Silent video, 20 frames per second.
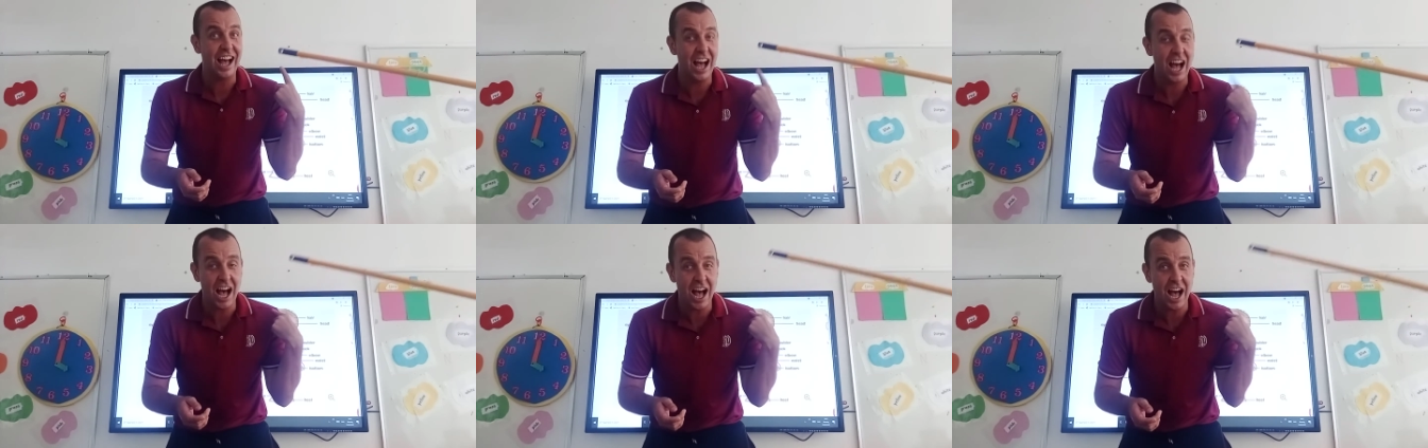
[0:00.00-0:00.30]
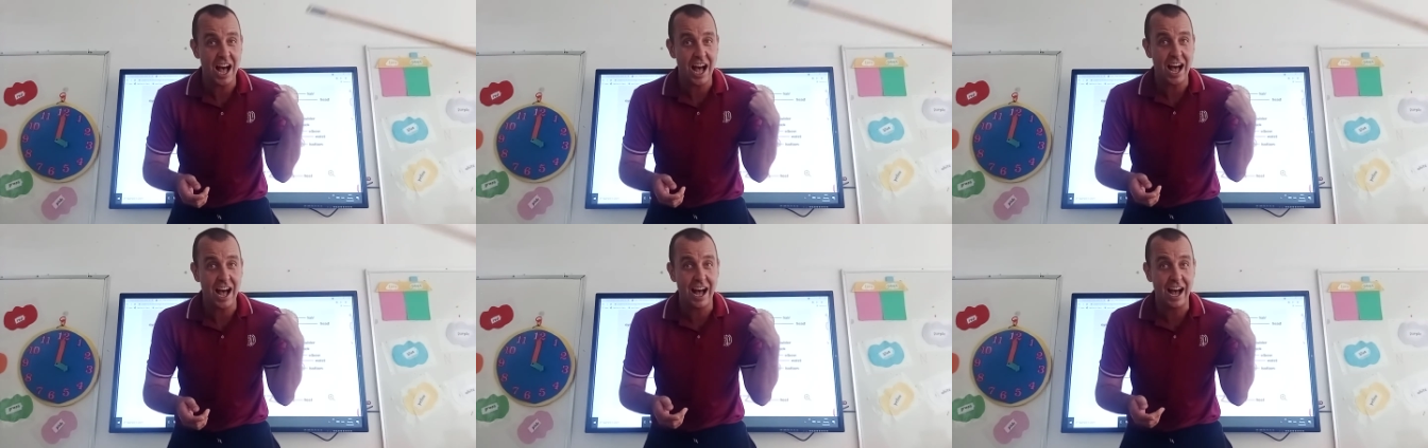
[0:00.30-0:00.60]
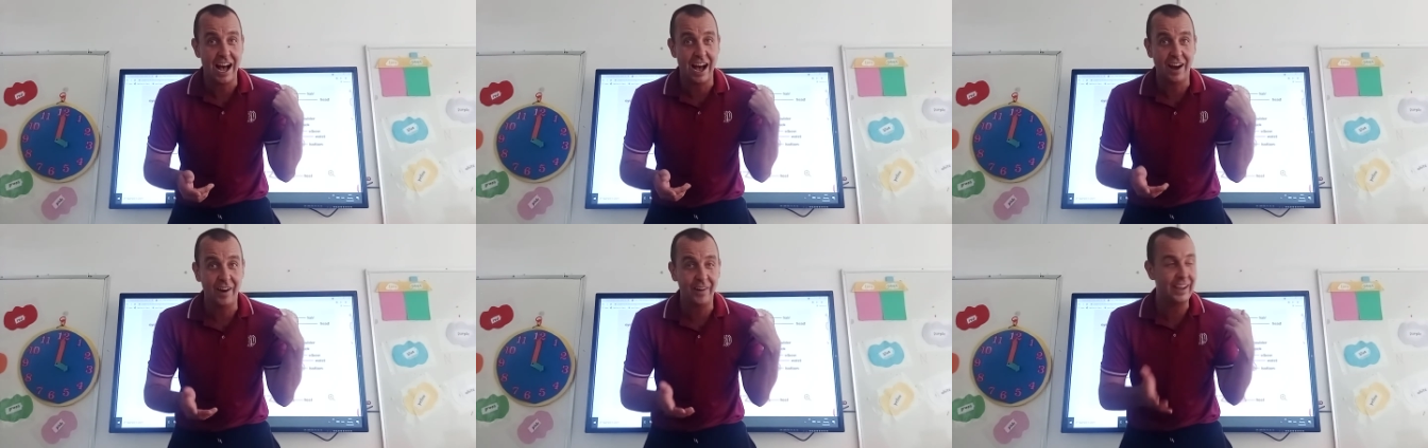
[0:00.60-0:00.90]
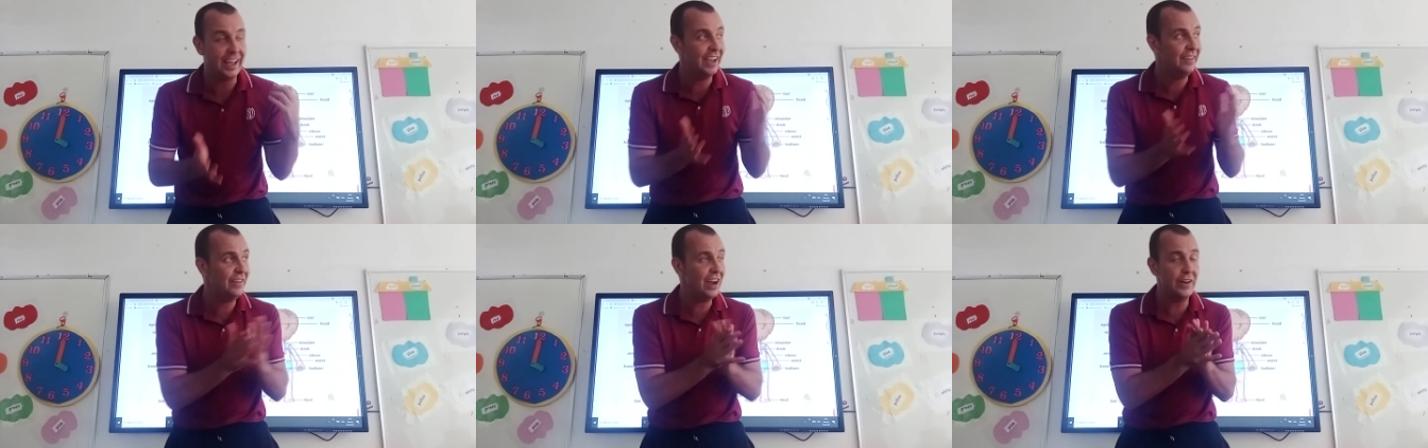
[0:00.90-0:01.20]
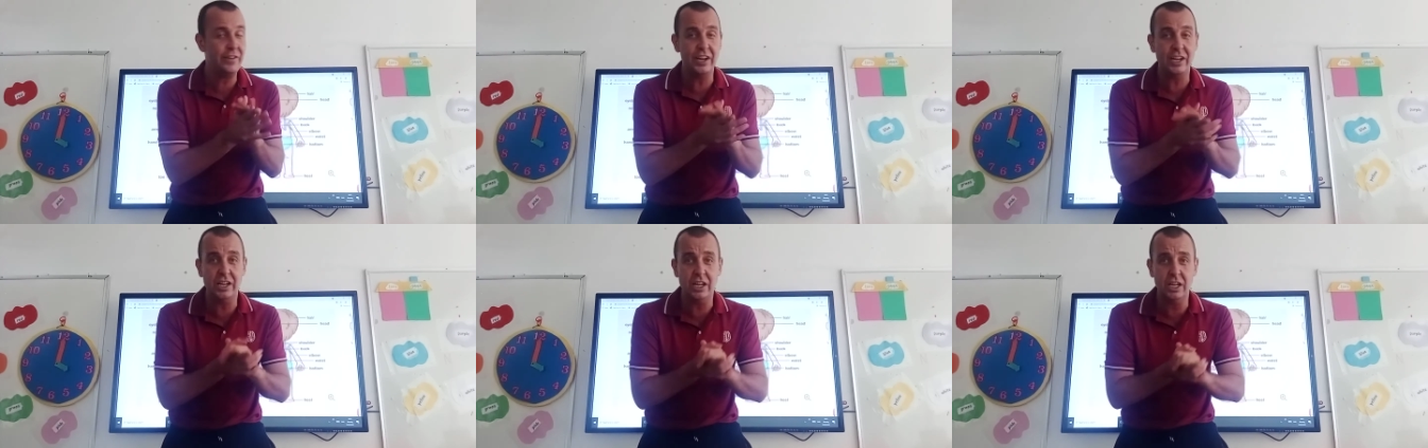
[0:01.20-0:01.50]
are. Okay,
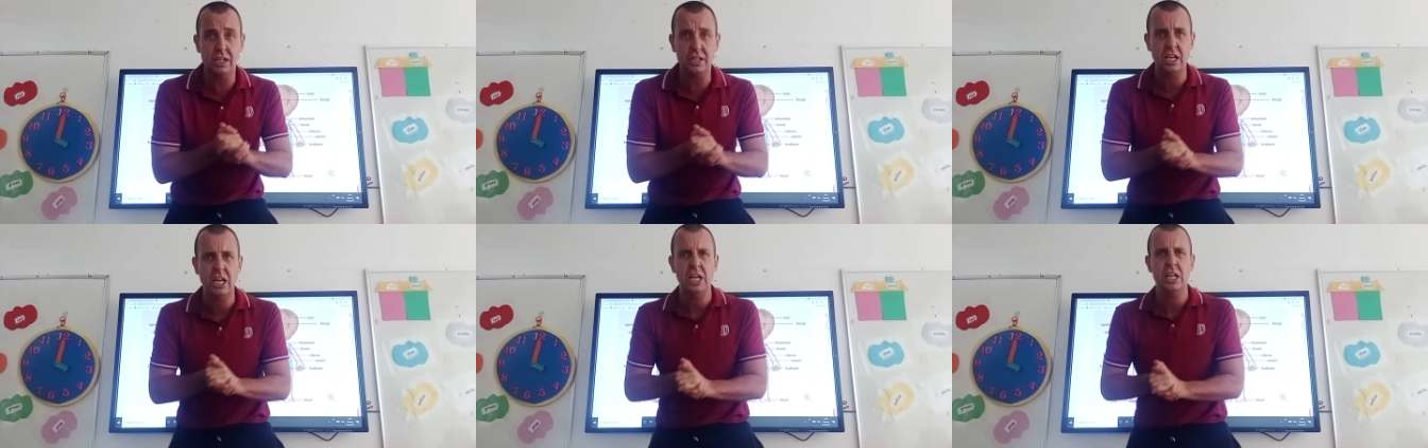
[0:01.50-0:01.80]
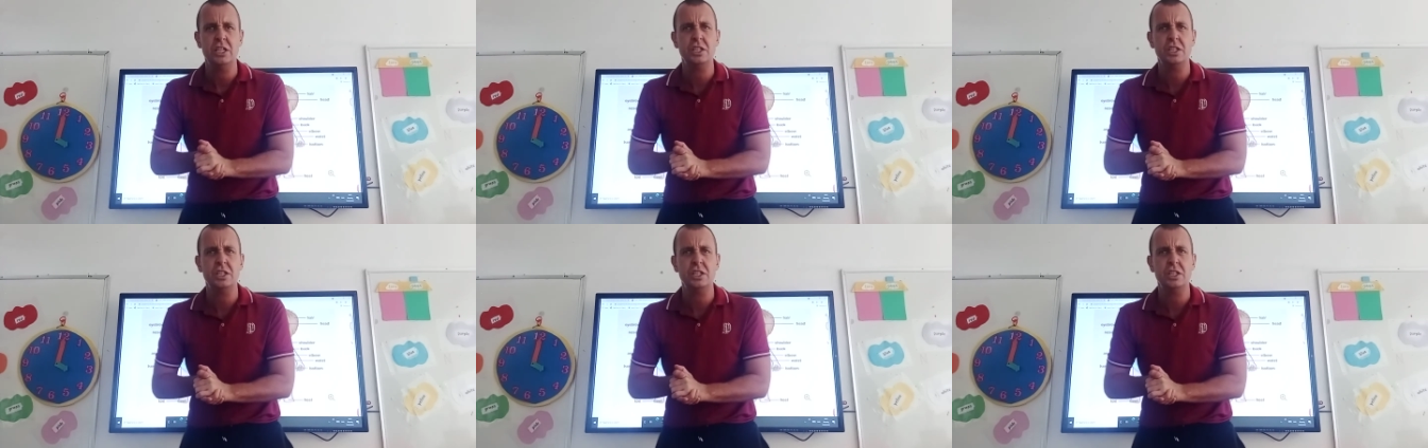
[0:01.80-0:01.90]
very good.